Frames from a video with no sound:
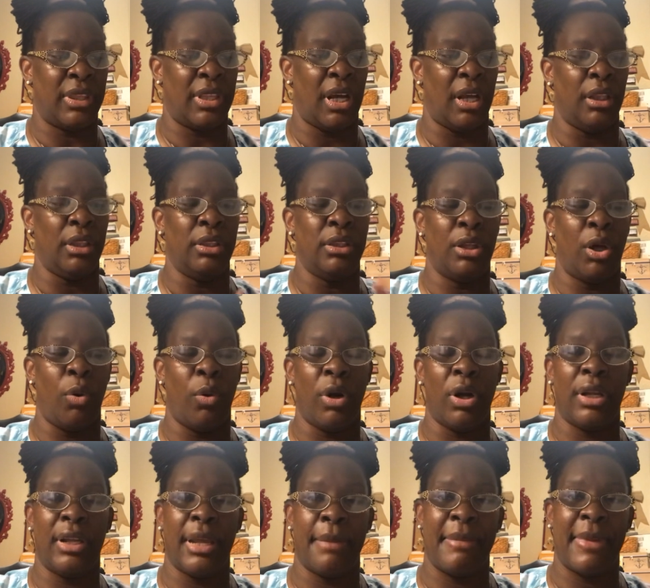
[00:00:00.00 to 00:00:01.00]
So you want to
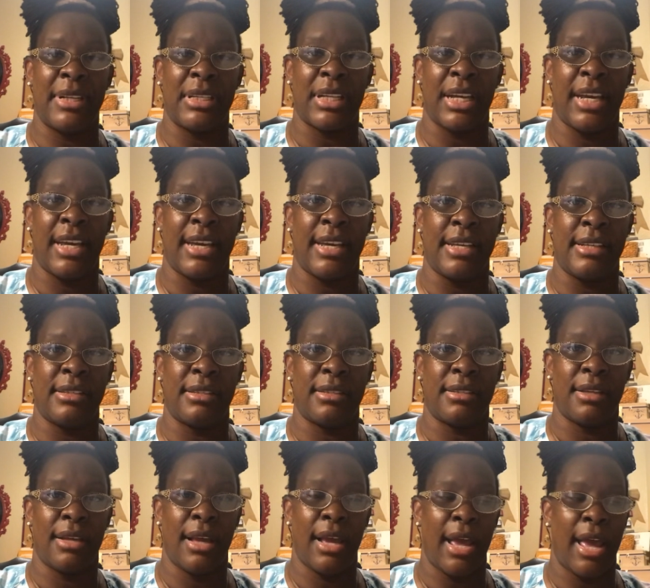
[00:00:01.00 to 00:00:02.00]
note what the
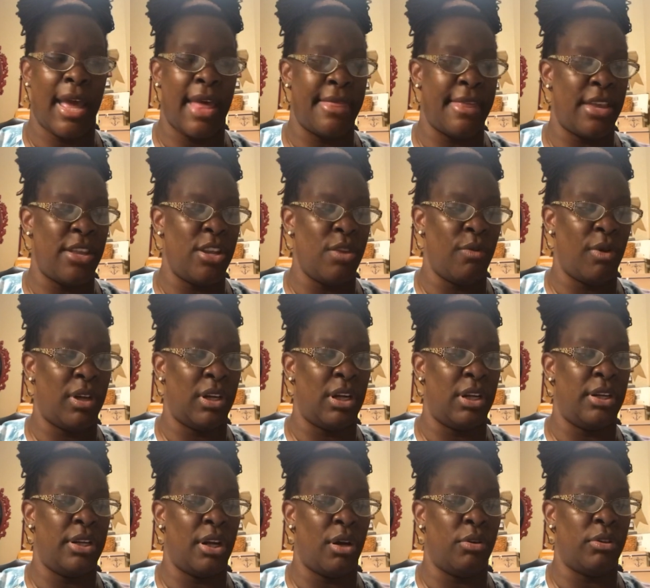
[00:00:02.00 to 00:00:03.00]
lower limit
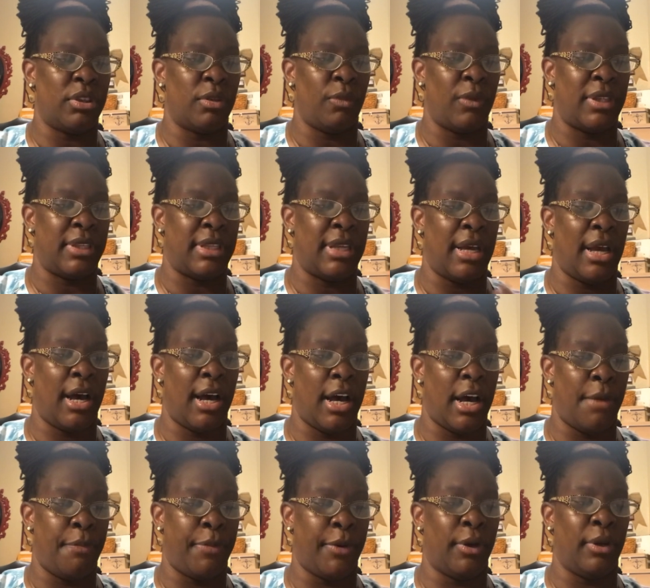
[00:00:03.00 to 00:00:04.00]
is, and
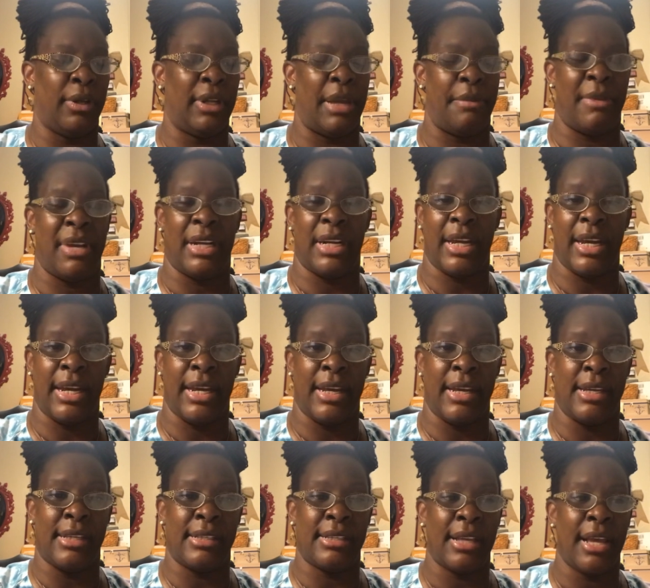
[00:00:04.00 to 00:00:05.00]
then you want to note
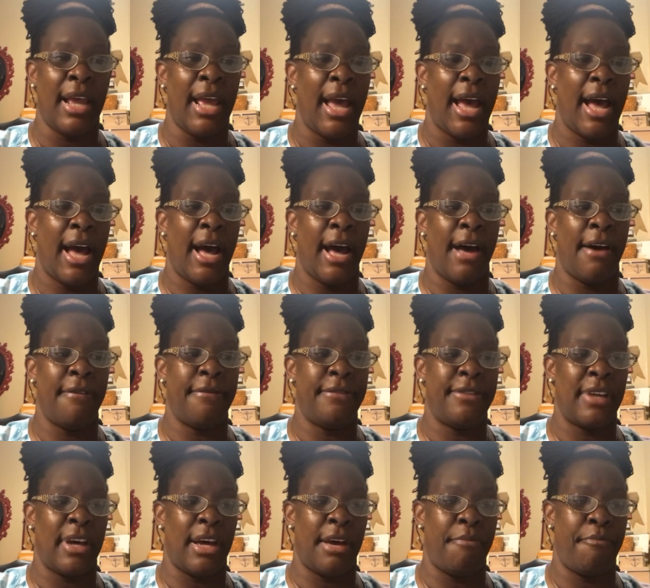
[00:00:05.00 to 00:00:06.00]
what the upper
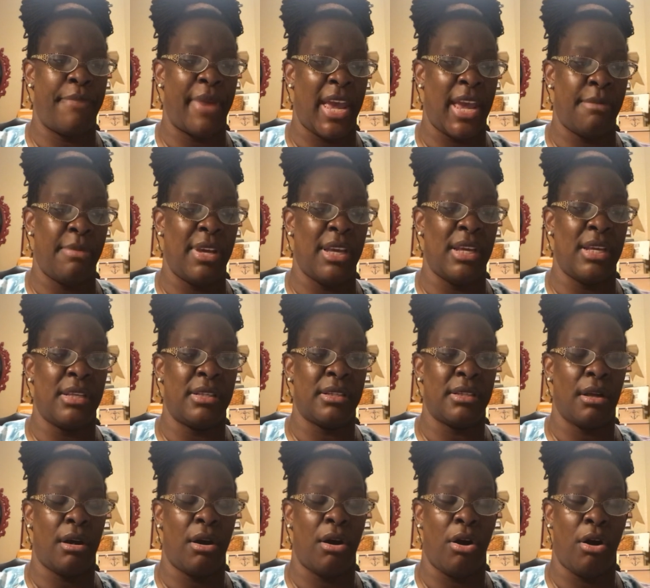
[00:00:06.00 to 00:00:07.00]
limit is
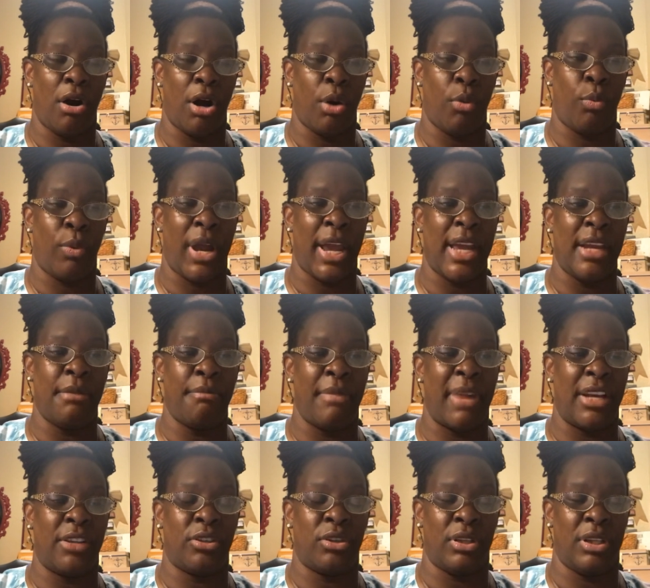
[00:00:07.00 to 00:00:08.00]
of the
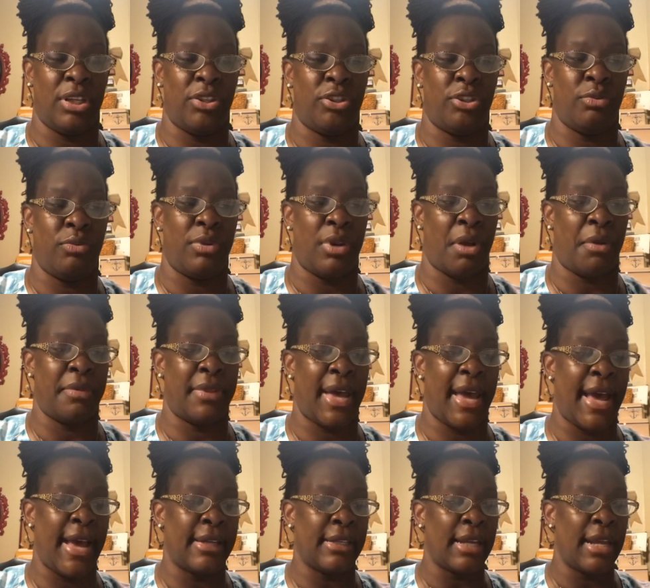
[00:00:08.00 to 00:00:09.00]
baby's heart
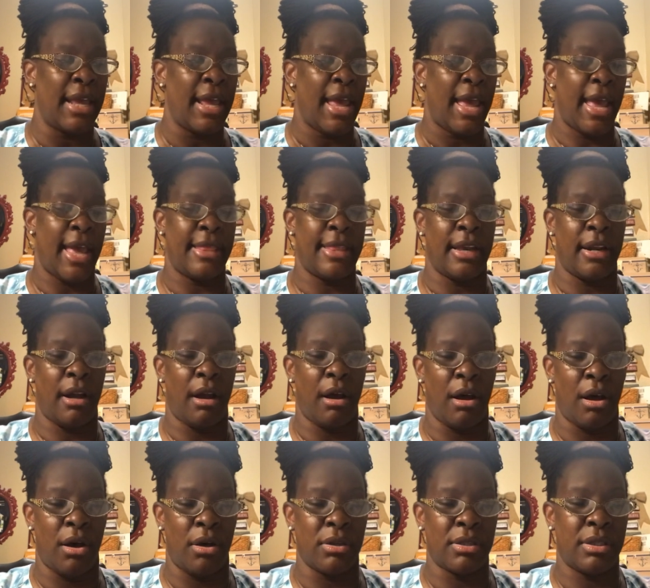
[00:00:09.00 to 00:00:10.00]
rate. Make sure that
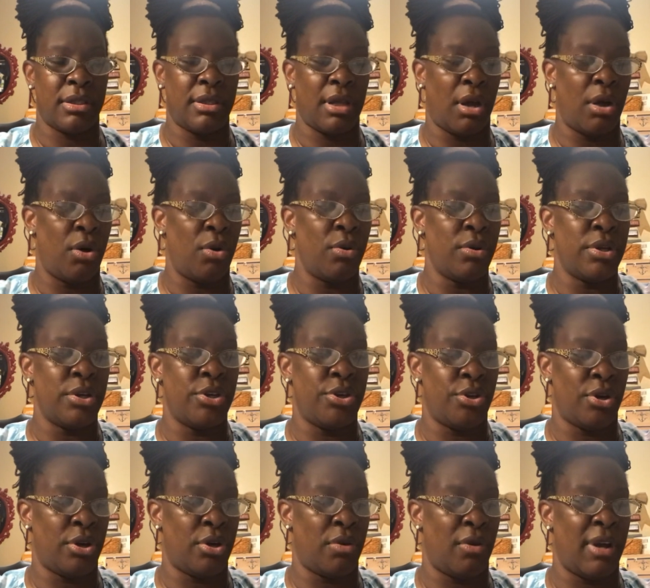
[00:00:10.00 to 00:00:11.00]
you know that.
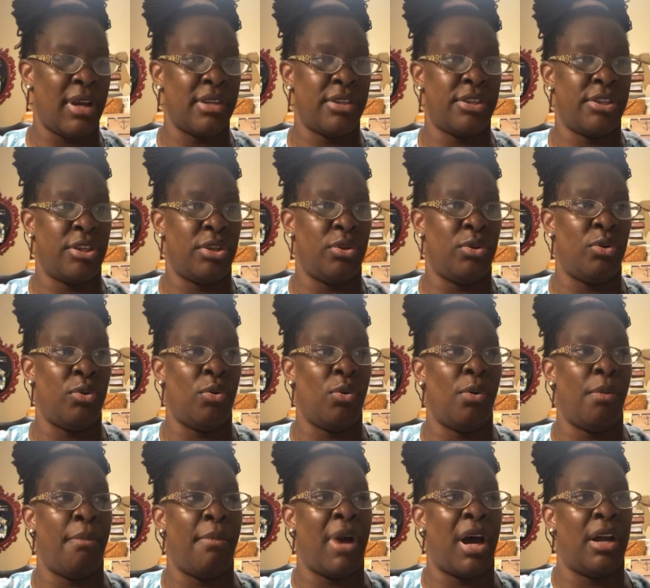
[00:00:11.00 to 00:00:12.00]
And then
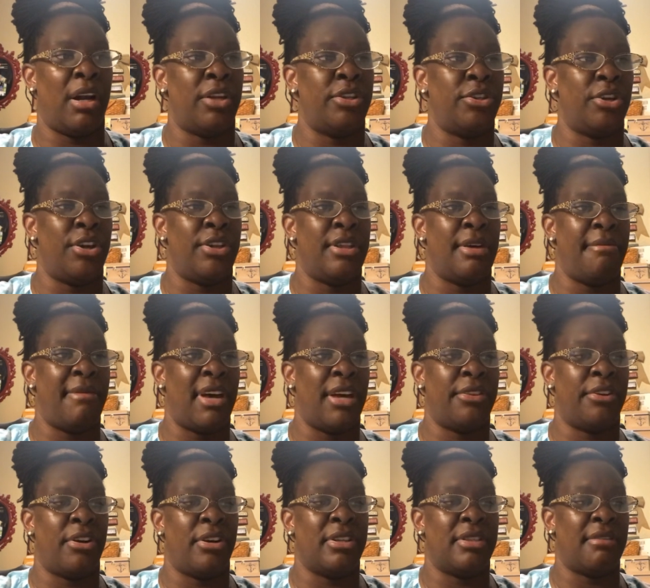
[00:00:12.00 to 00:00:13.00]
also, you're going
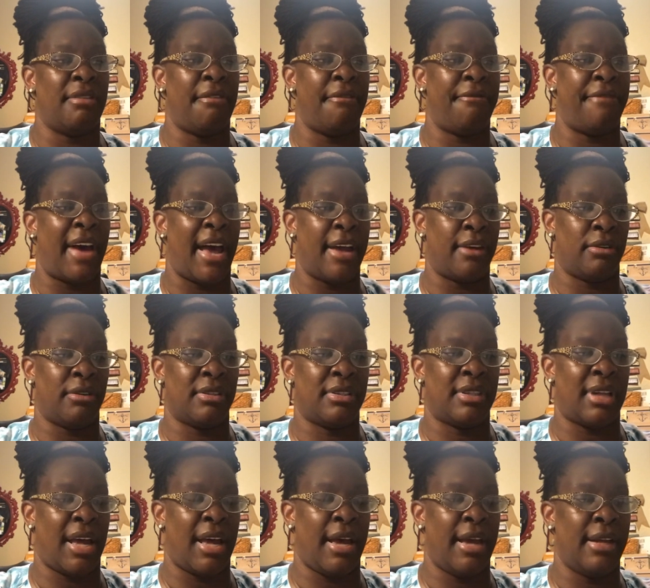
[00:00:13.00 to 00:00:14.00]
to
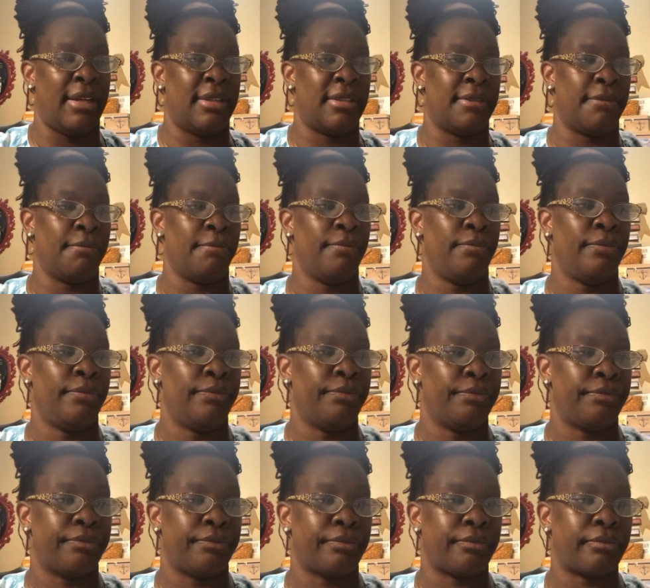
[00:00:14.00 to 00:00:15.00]
monitor the mother's
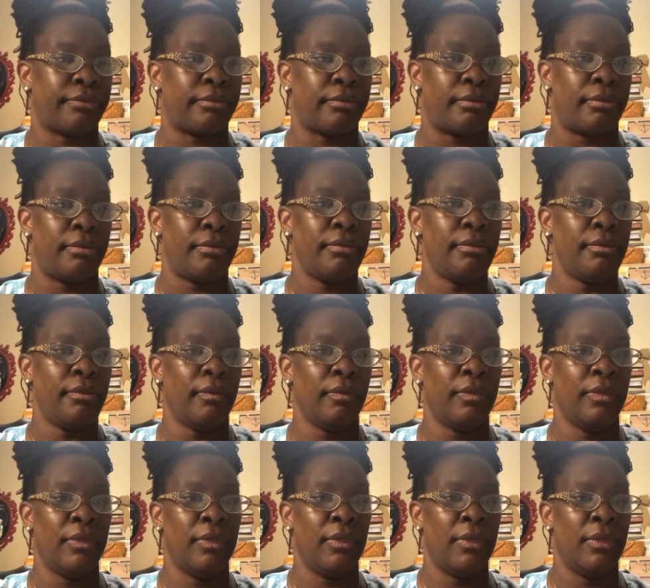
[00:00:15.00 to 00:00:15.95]
vital signs.